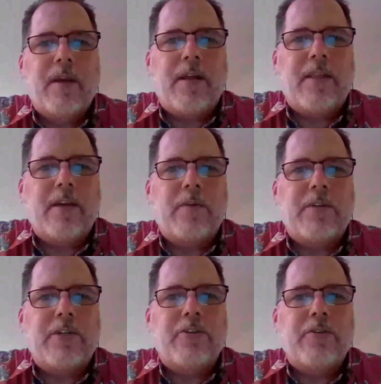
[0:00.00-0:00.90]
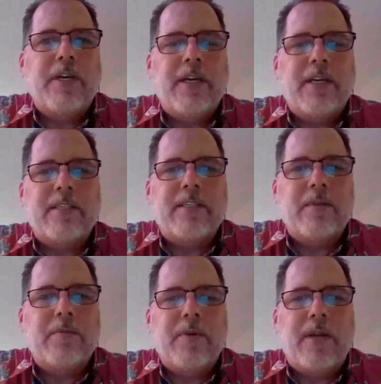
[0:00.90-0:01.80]
I think what's intriguing is
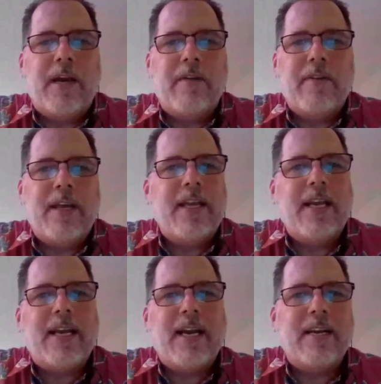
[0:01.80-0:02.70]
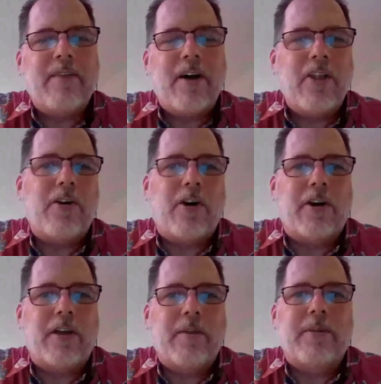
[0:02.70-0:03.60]
that we would have any kind of other
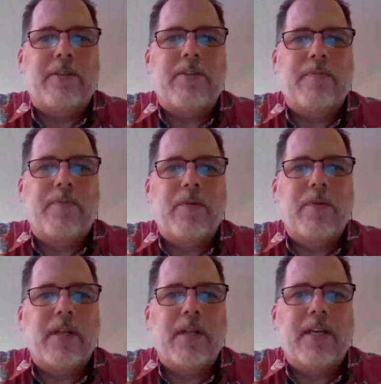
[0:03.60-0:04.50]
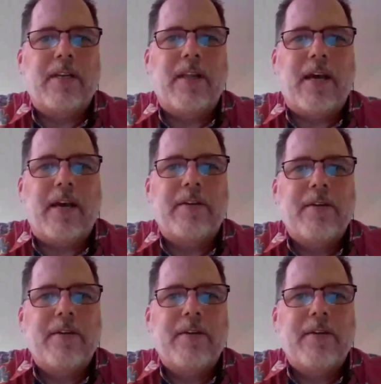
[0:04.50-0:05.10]
arguments related to that.